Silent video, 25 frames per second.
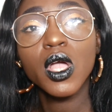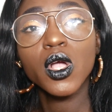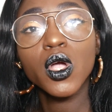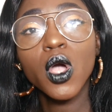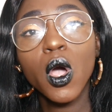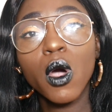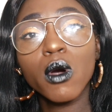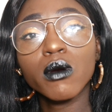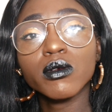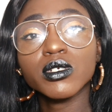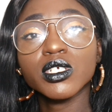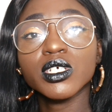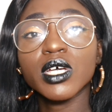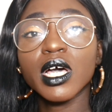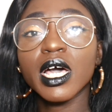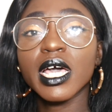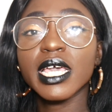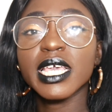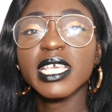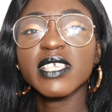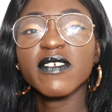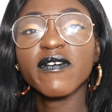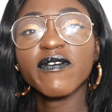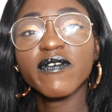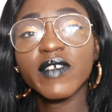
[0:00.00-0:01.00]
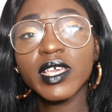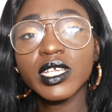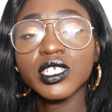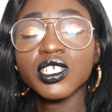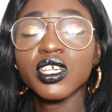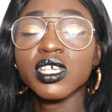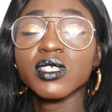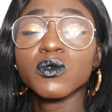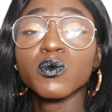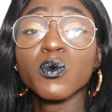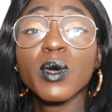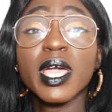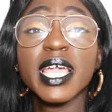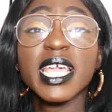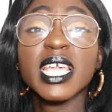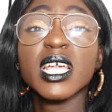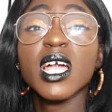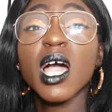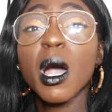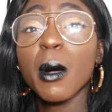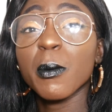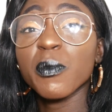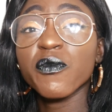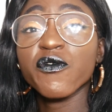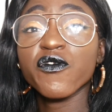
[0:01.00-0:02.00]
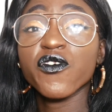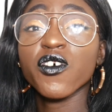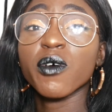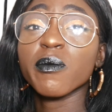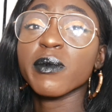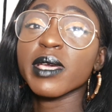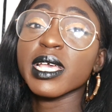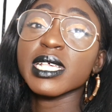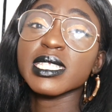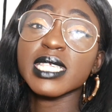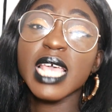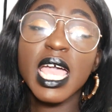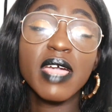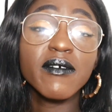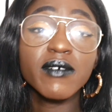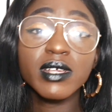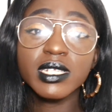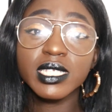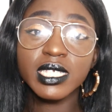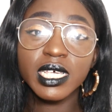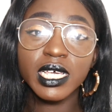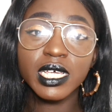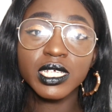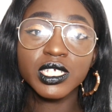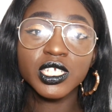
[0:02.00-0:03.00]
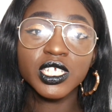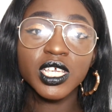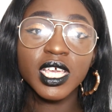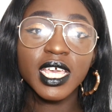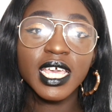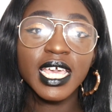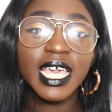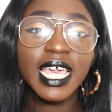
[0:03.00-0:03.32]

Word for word: culture, his features, where he comes from, his heritage,